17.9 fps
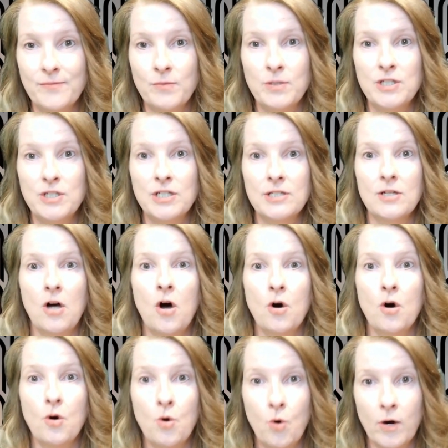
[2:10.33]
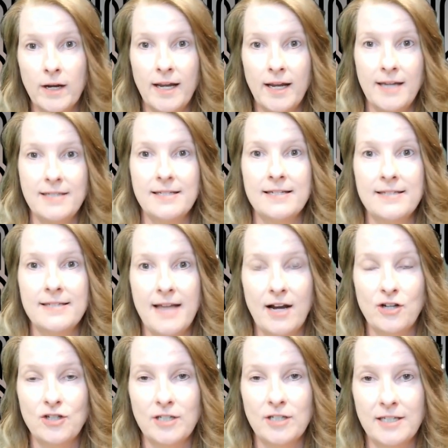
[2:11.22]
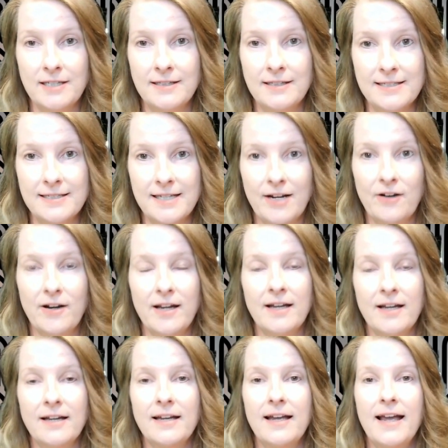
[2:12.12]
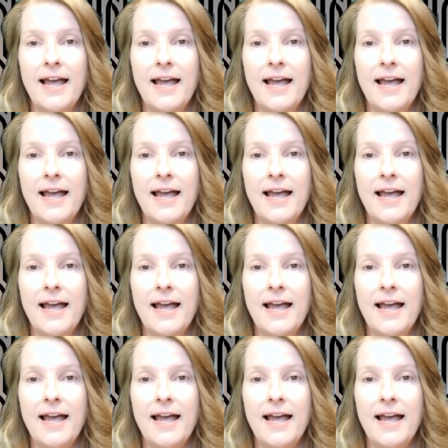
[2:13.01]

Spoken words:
which is all court cases actually in this area,